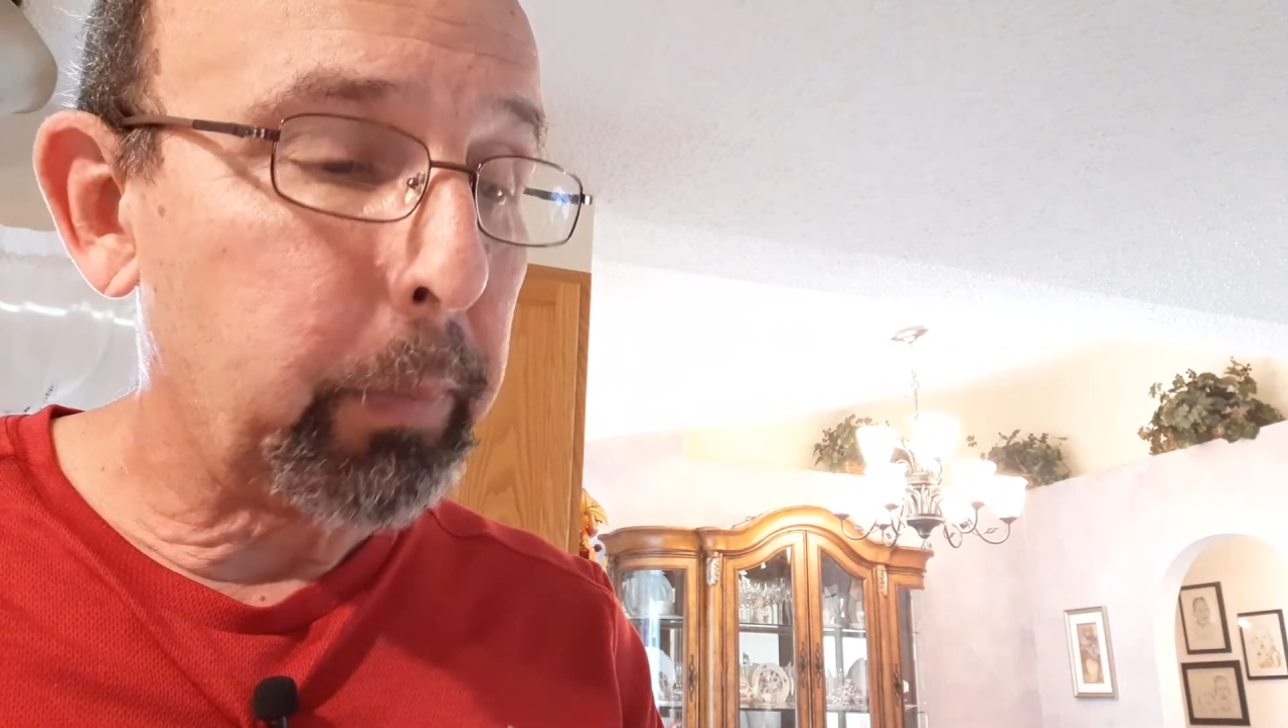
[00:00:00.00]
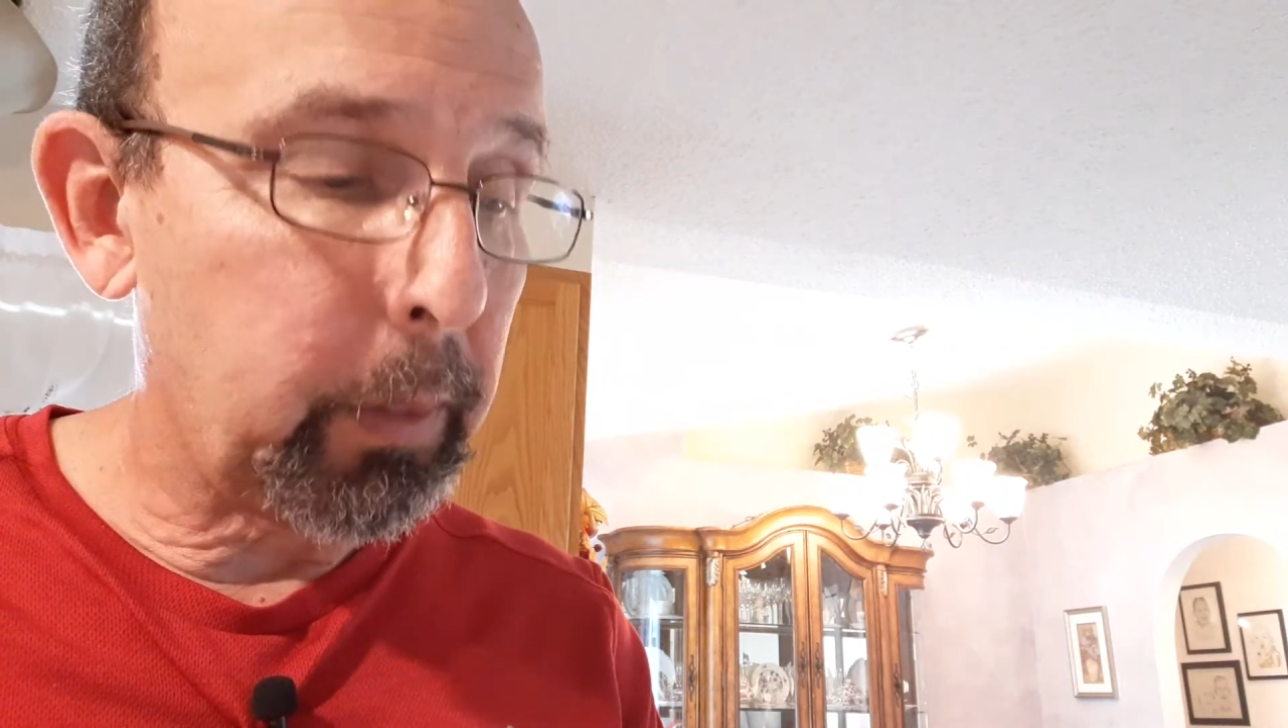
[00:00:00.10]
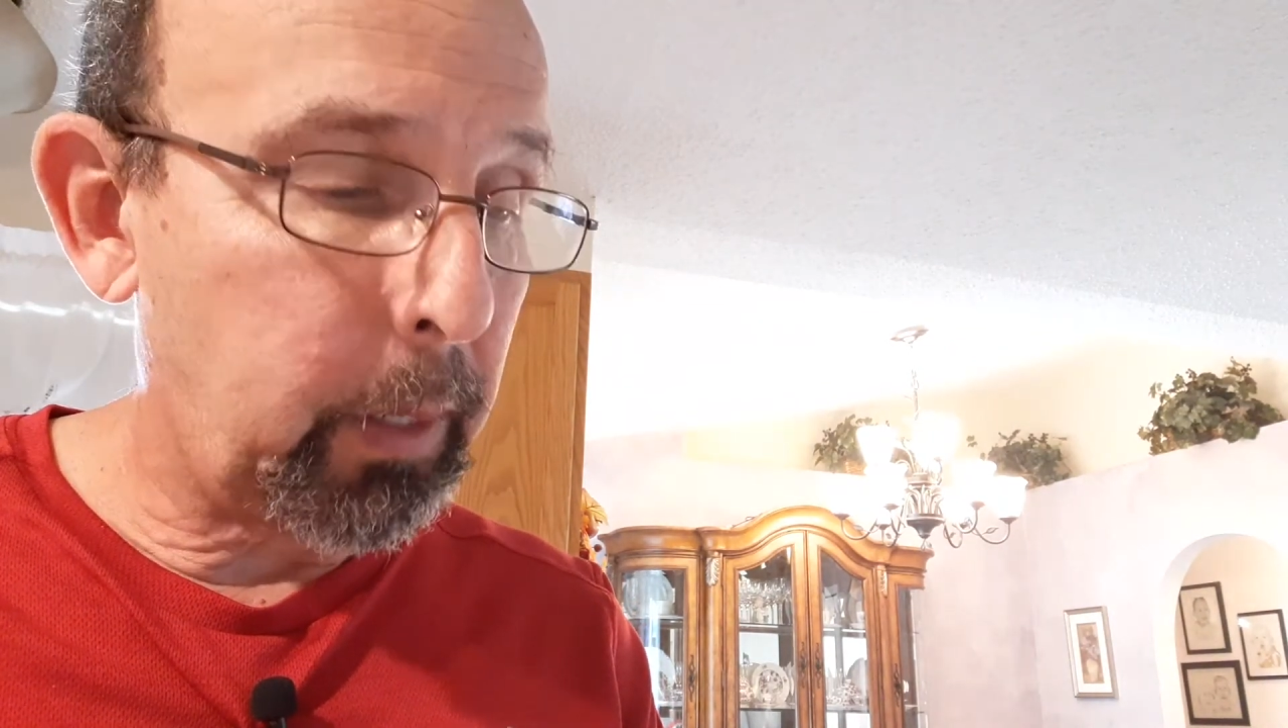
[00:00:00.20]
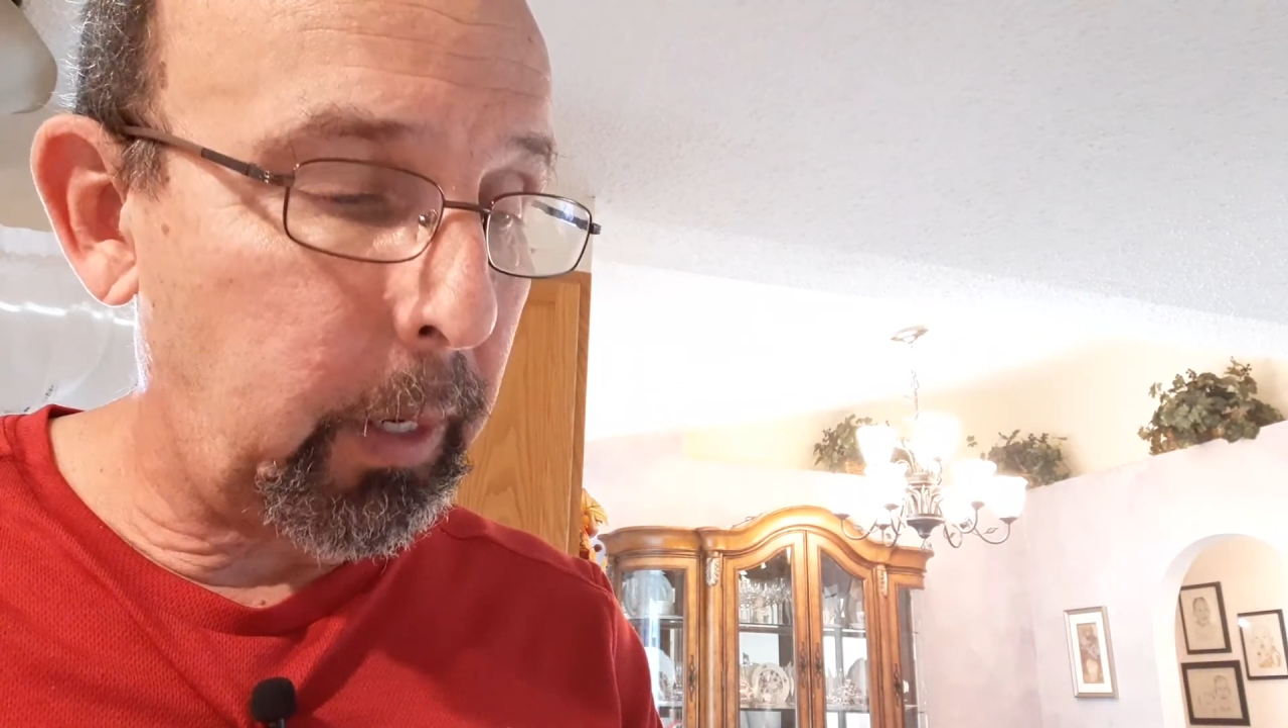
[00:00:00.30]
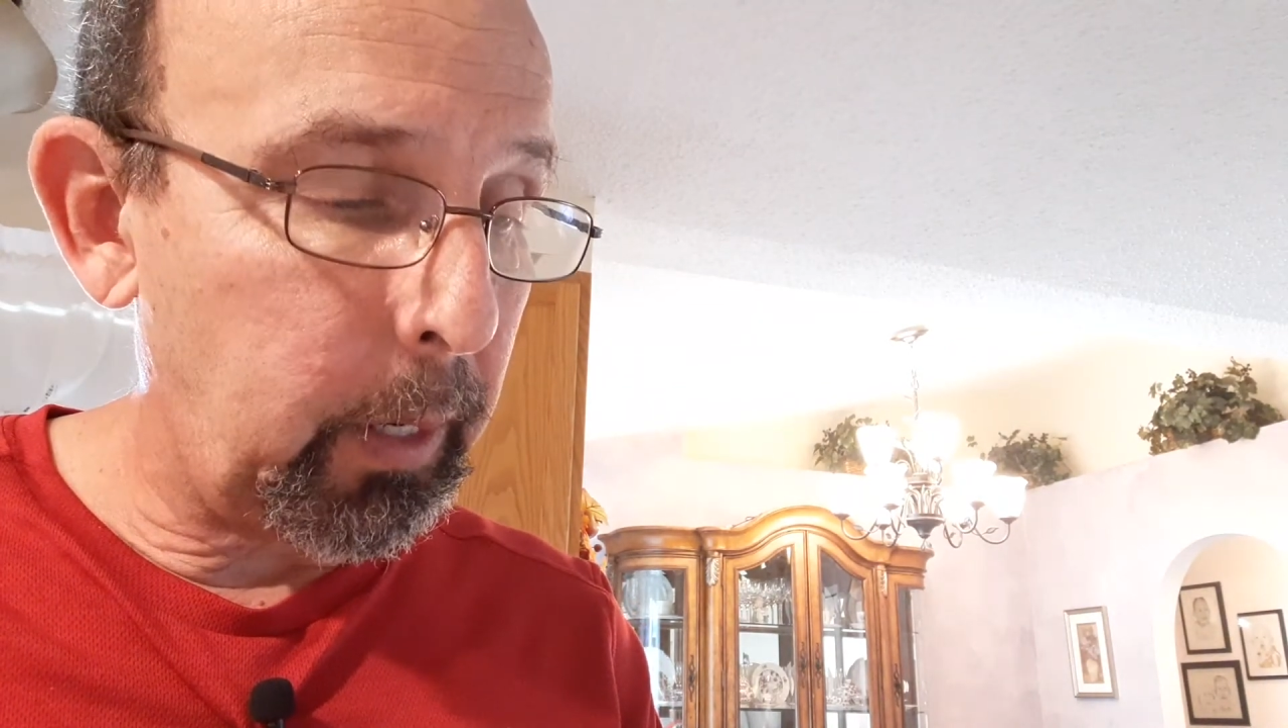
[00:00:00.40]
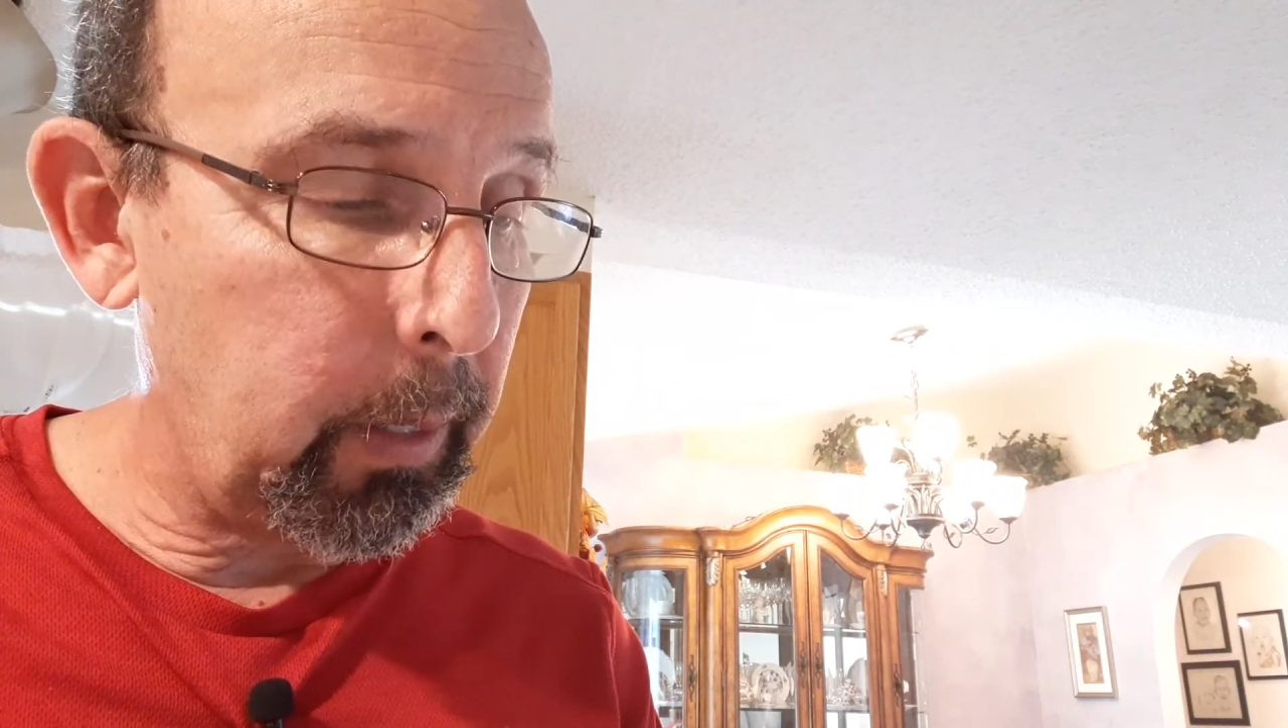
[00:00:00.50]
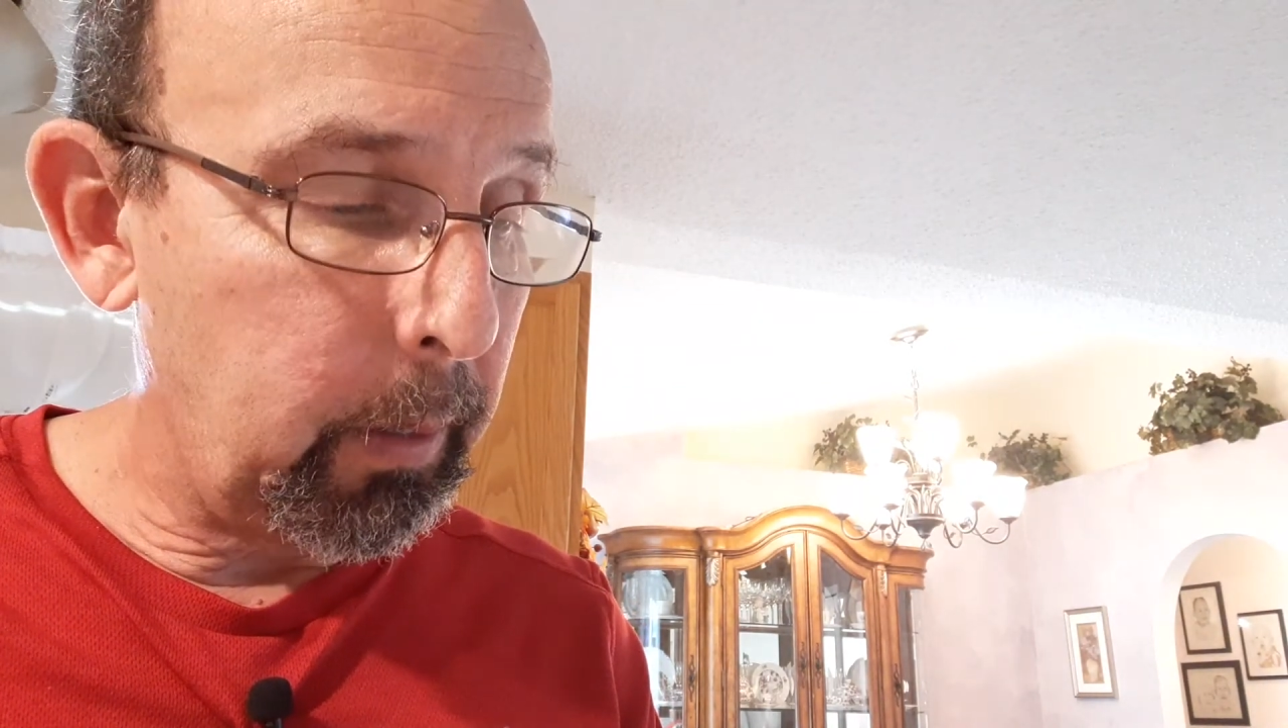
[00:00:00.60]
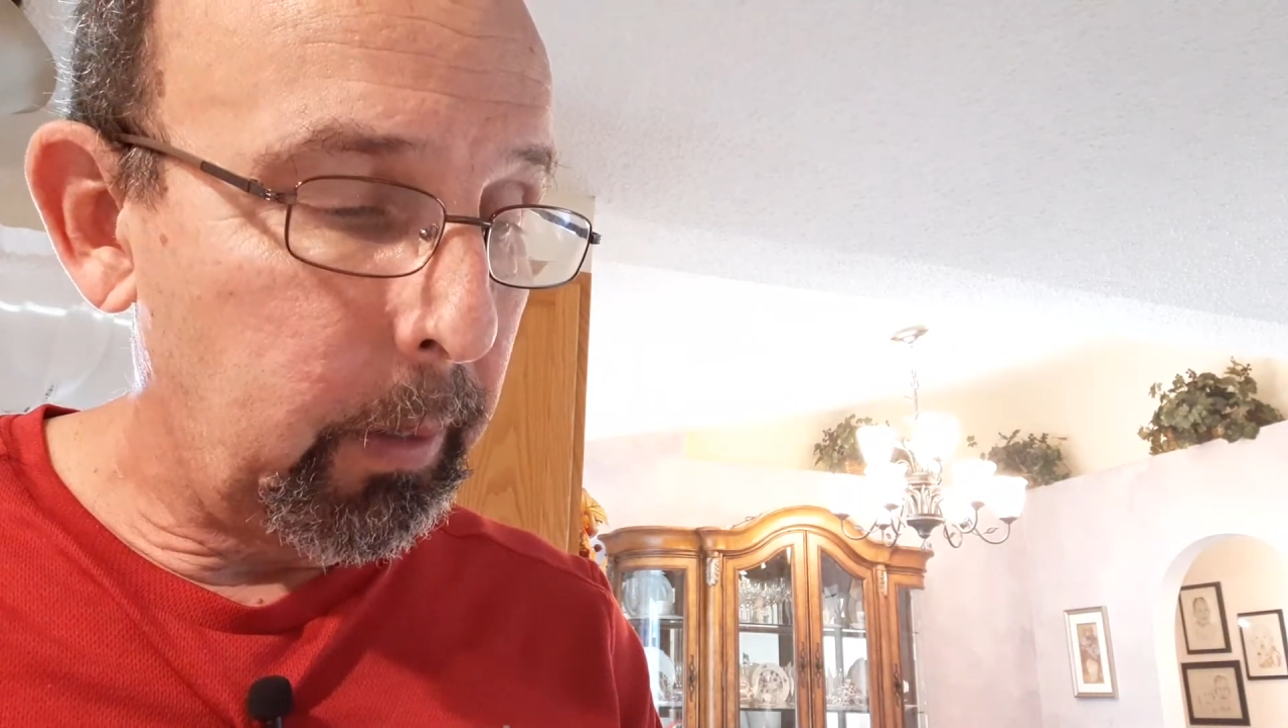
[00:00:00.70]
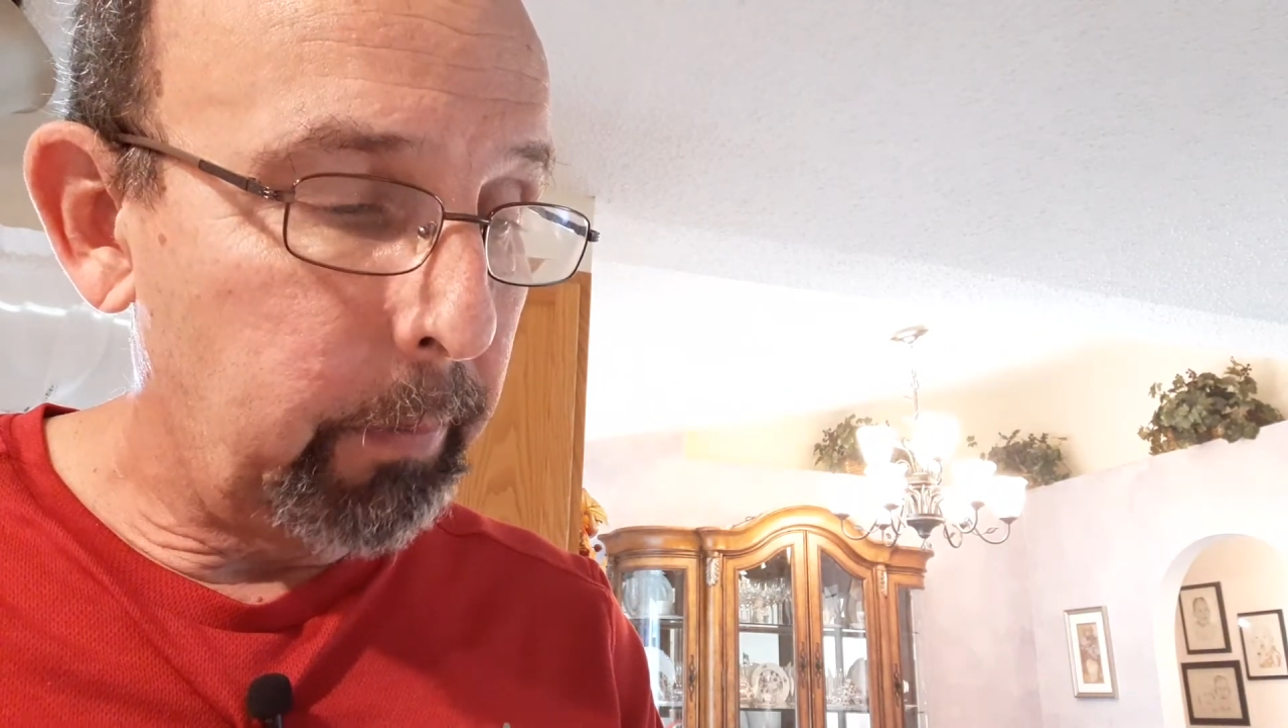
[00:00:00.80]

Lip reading: Okay.